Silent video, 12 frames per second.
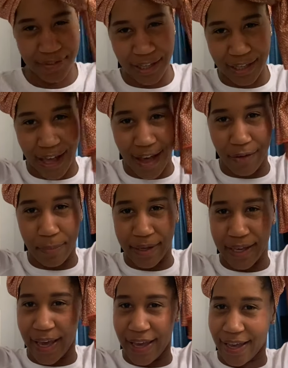like I have a big
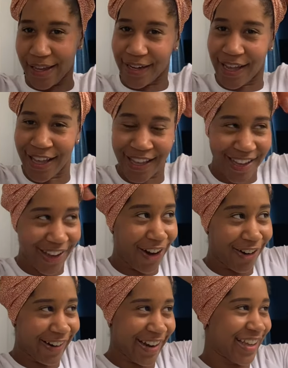head
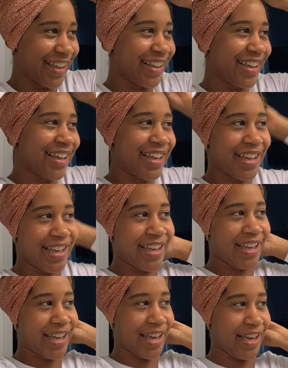already,
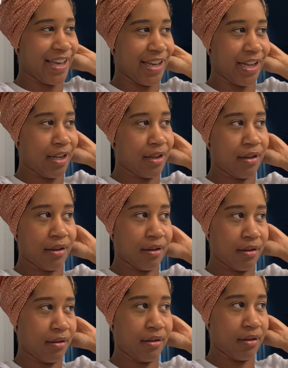and
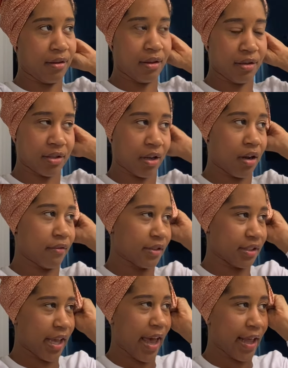scarf
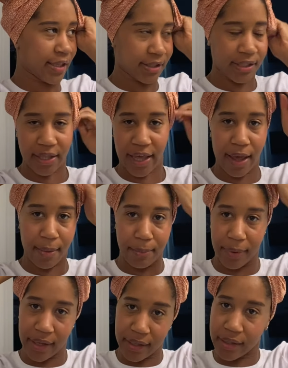just adds to that.
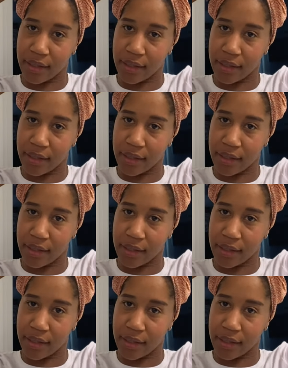But